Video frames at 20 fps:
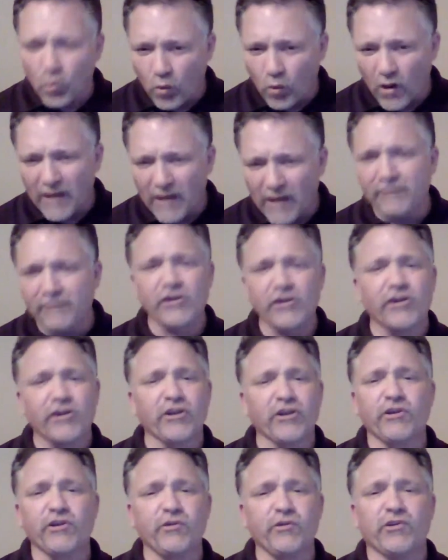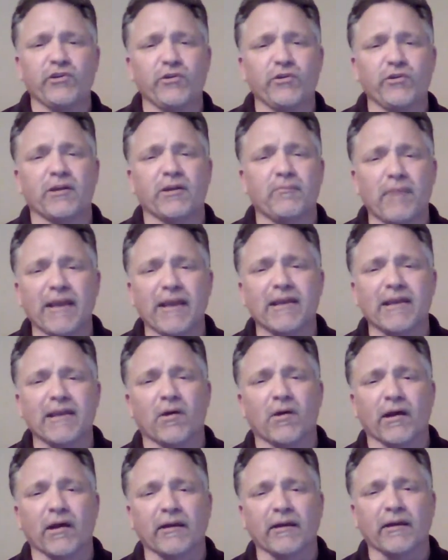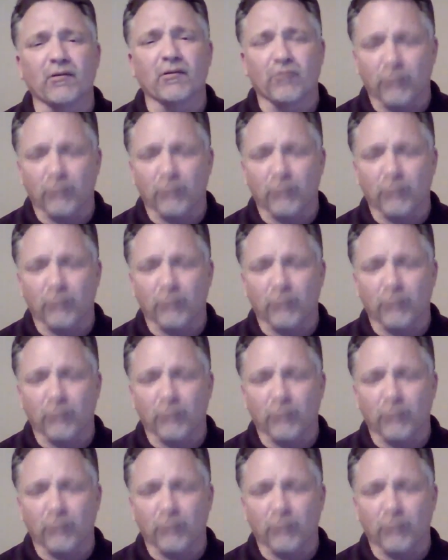whatever you do to make money